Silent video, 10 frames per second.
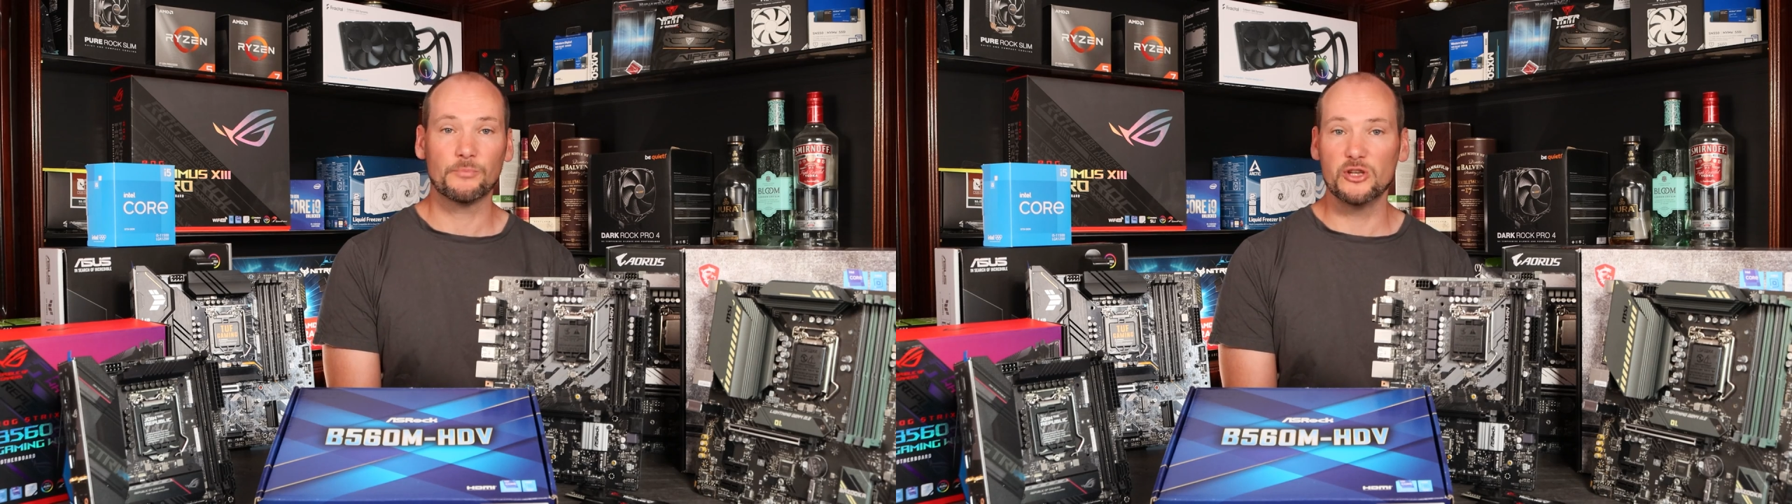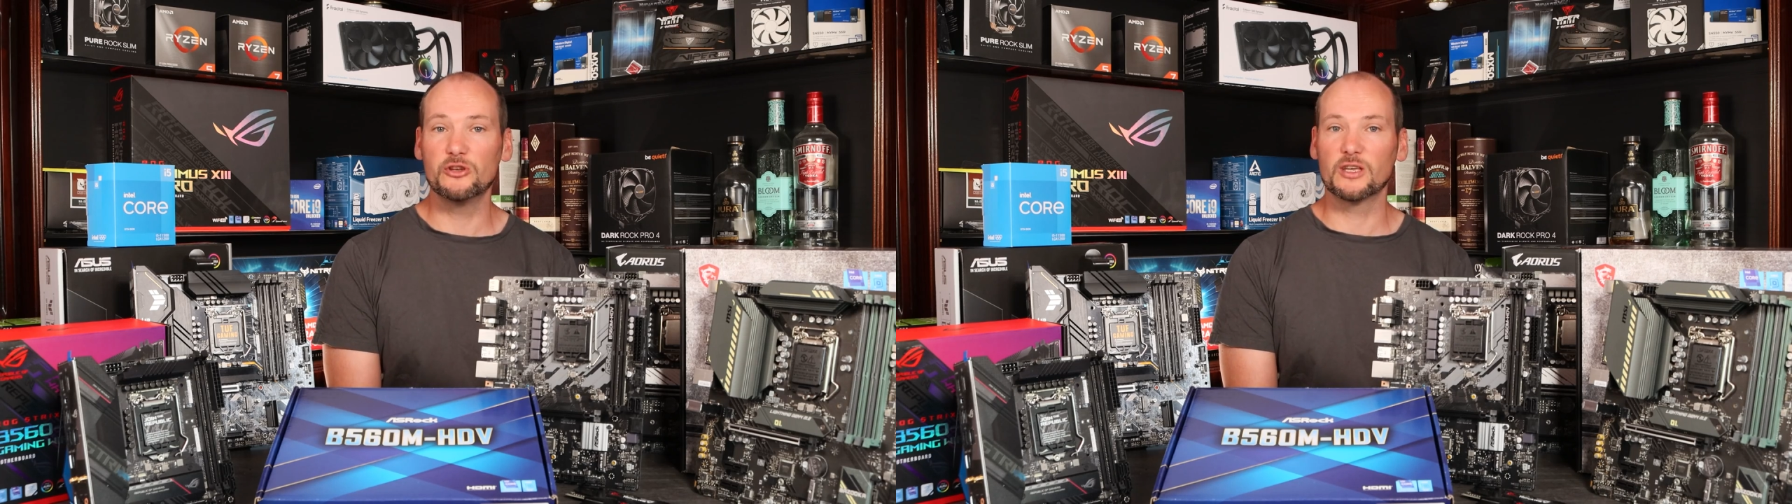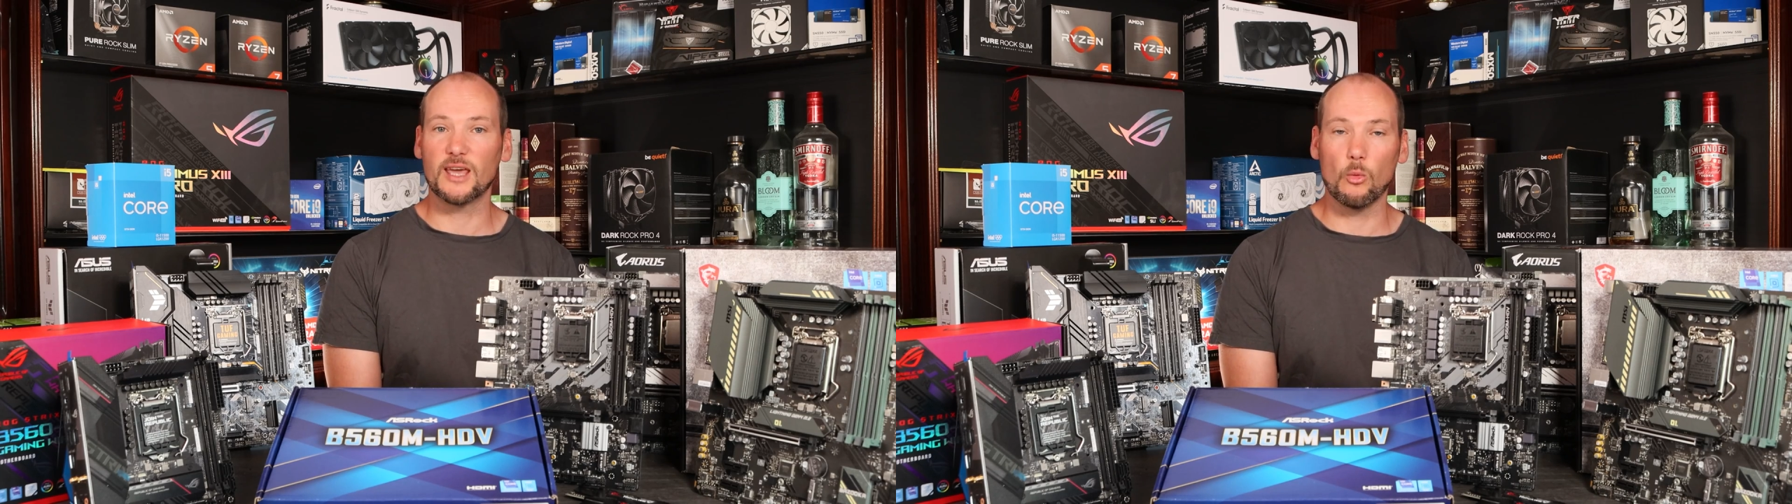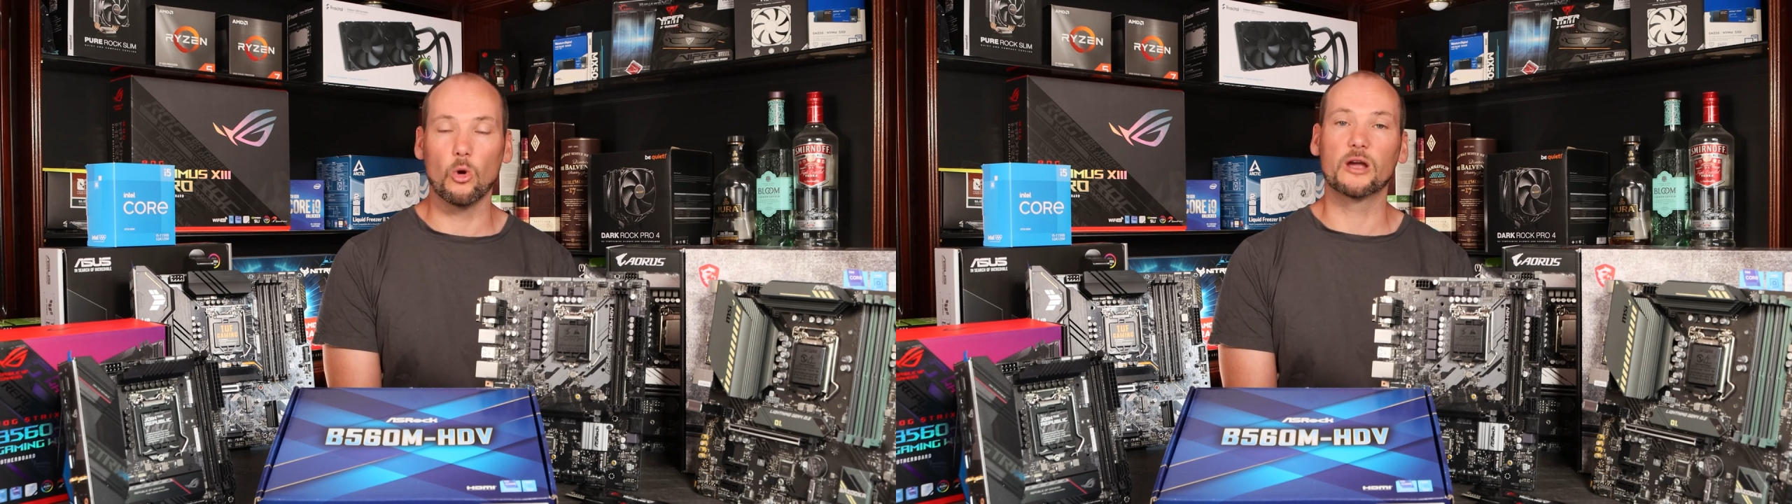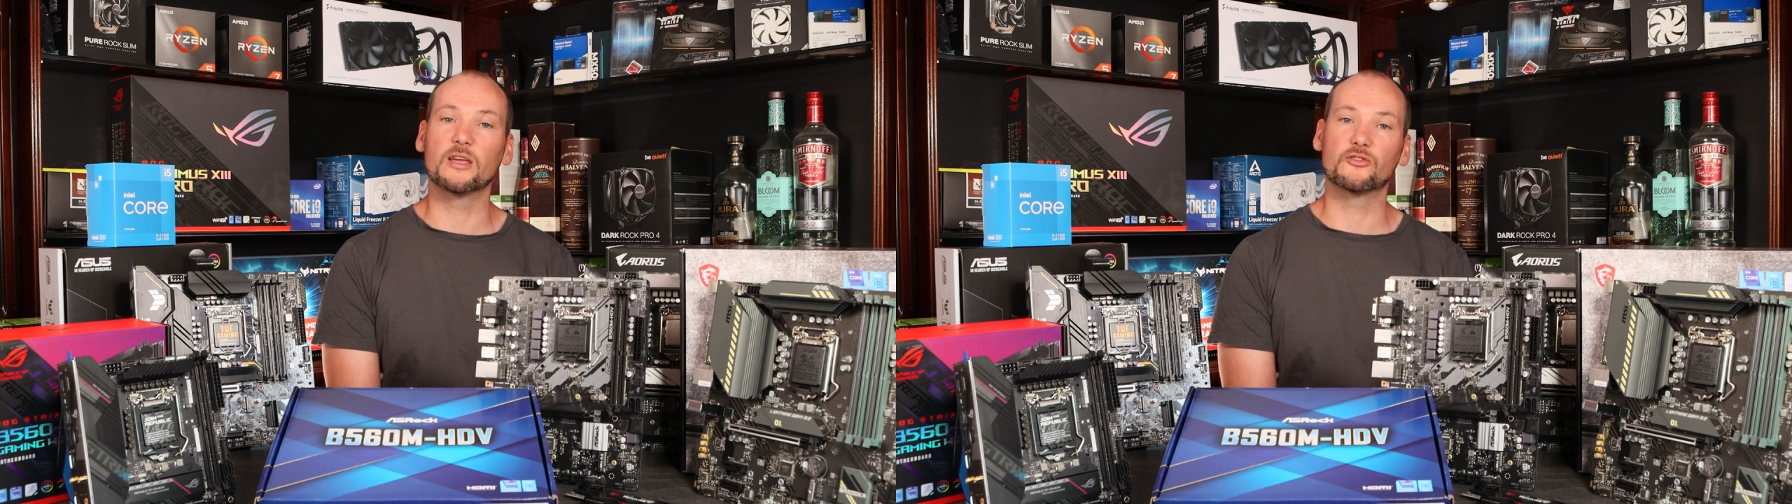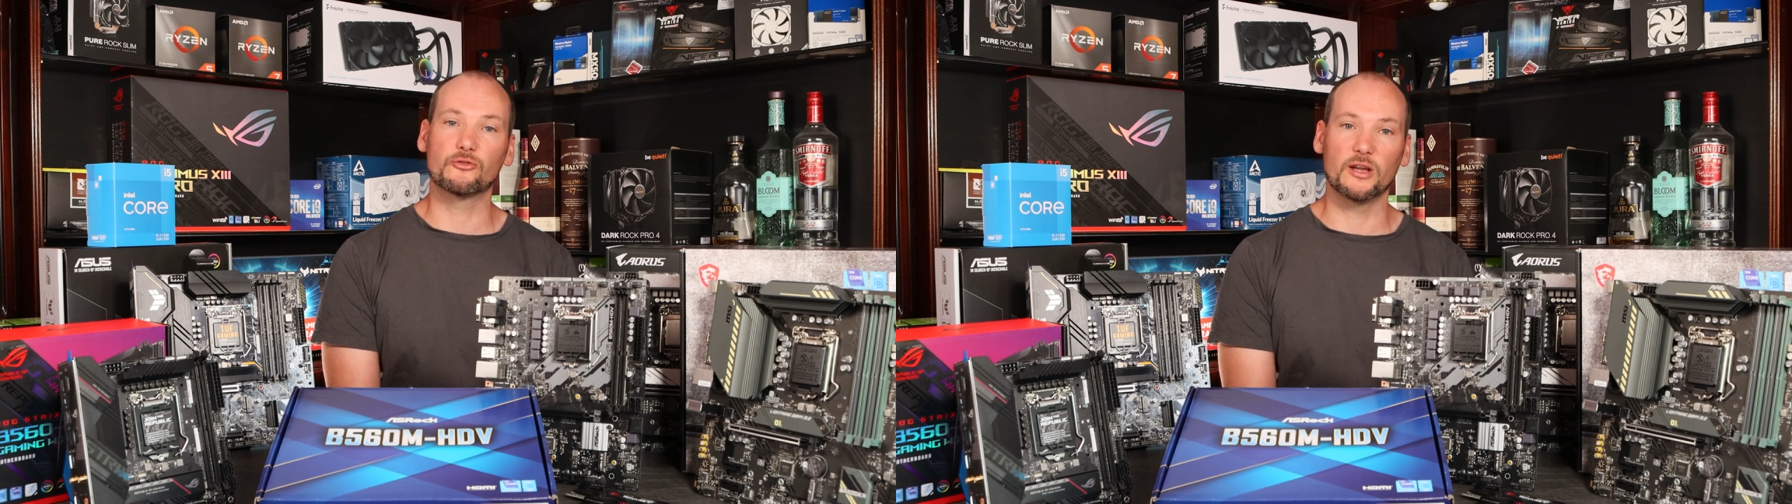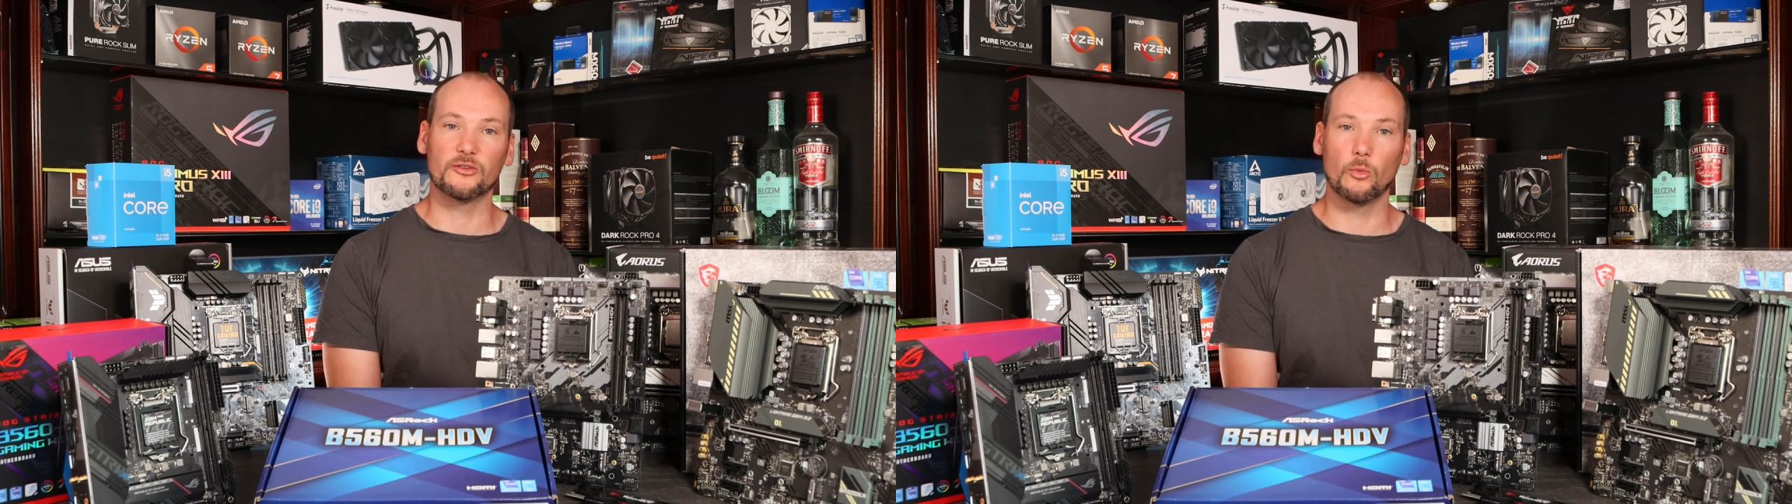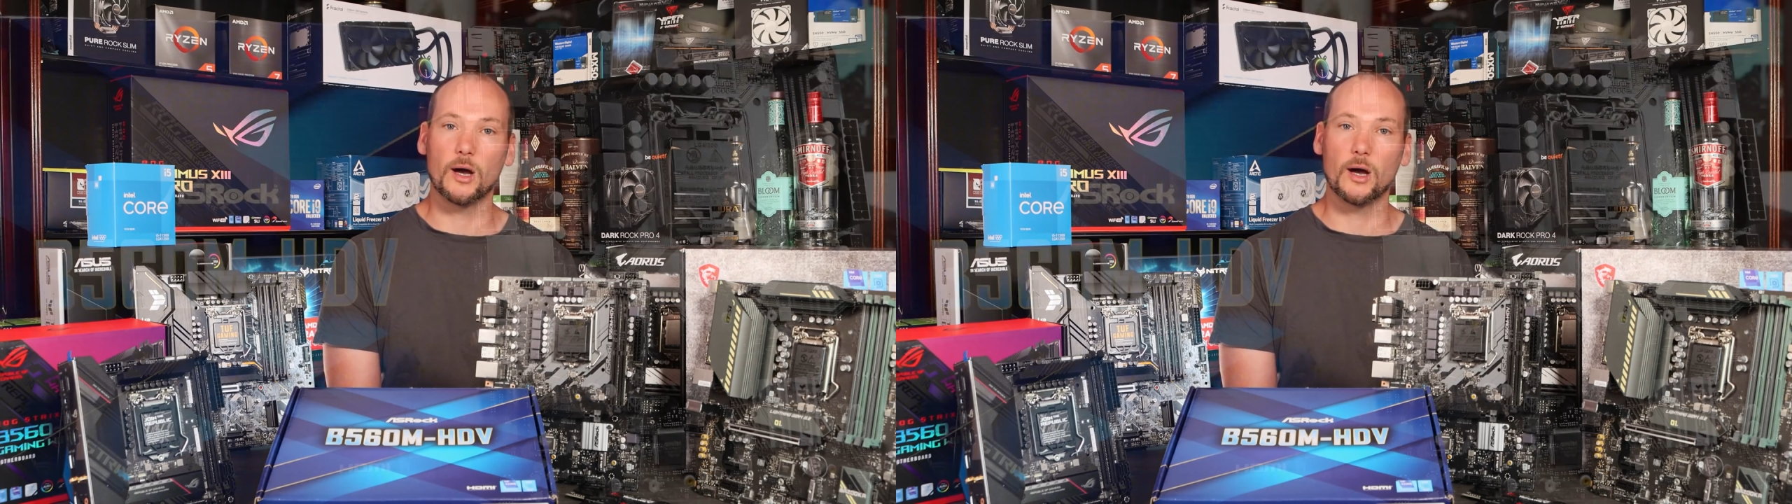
and you can get working straight